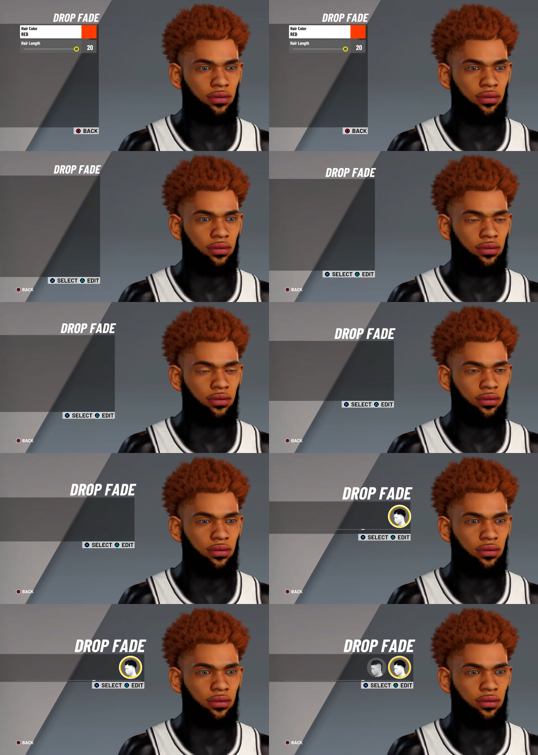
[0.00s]

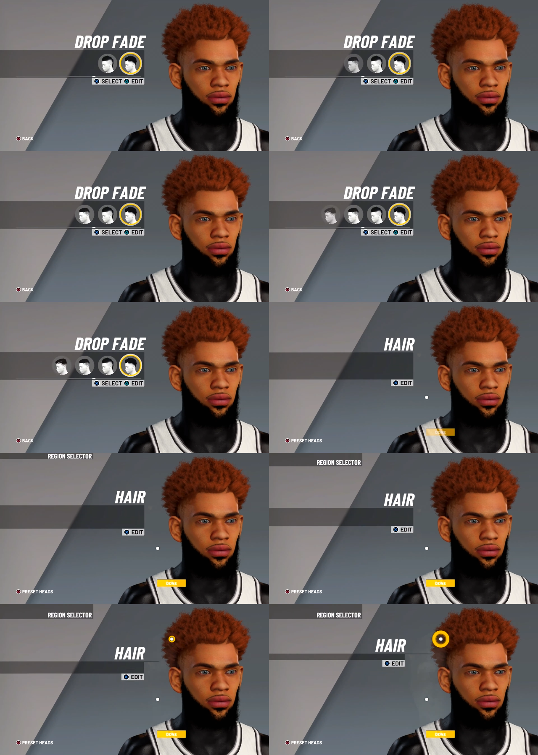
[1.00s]

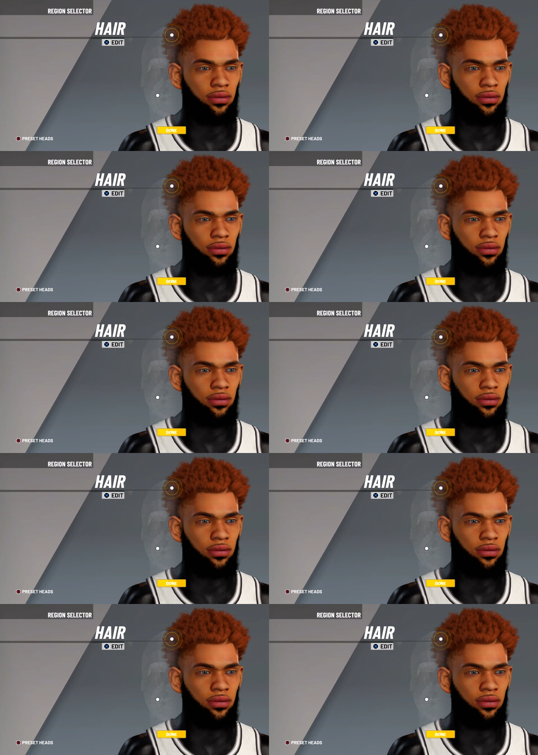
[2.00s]
Nobody speaks.